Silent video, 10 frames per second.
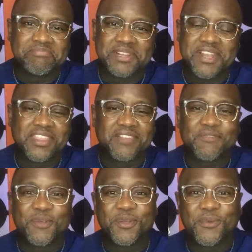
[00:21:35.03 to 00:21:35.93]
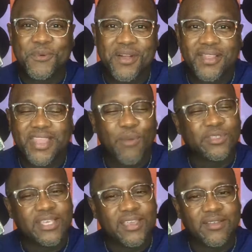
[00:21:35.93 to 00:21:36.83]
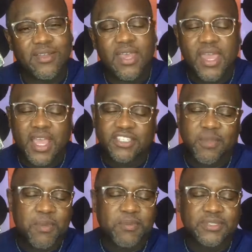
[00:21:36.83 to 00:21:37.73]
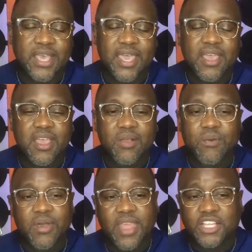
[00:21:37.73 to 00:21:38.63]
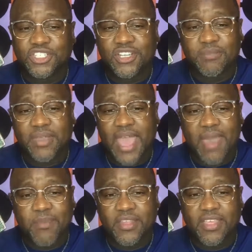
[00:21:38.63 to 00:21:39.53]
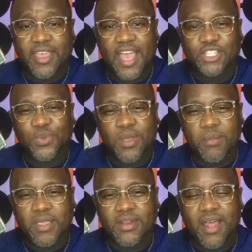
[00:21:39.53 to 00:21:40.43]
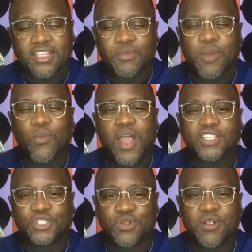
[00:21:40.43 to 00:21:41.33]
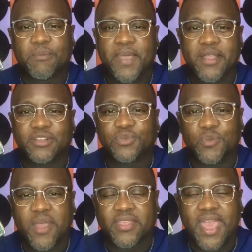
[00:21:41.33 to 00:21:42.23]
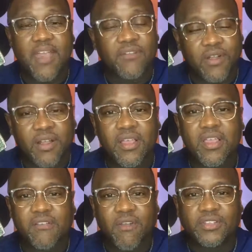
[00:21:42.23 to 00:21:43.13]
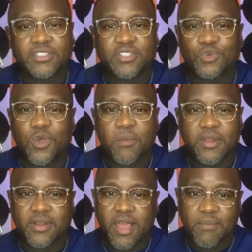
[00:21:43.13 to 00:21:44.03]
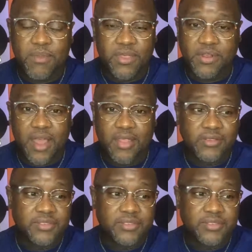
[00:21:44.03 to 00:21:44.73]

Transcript: But nothing for the one that was killed. And some people say, well, they should be happy that they got $12 million. But I'm quite sure her parents would rather have her versus a $12 million.